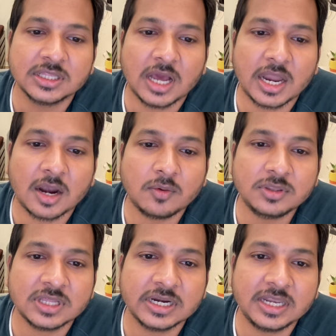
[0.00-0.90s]

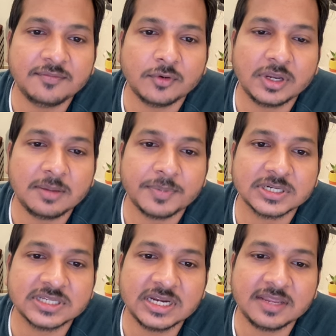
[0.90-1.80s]
Around 30,
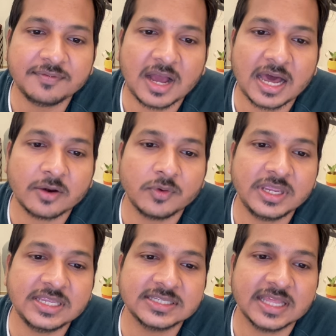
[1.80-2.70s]
40% if ROE
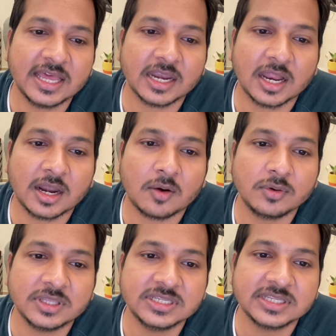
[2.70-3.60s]
is there
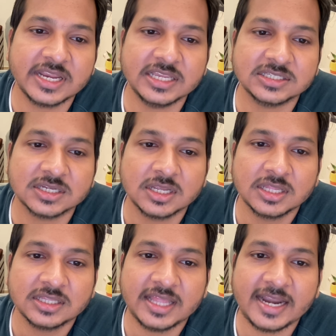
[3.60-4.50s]
around this range,
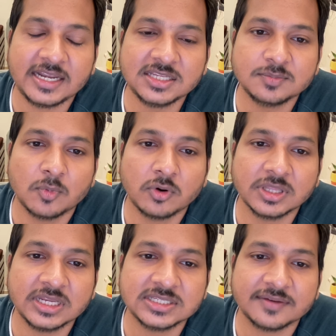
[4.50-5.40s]
that is more
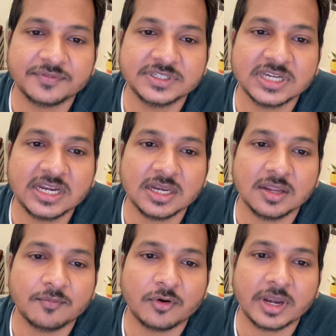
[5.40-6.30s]
than sufficient
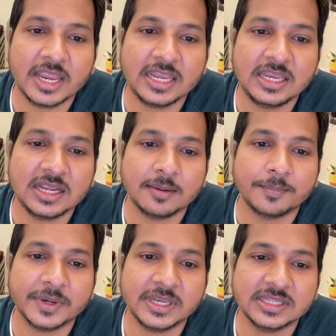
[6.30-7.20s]
for any company.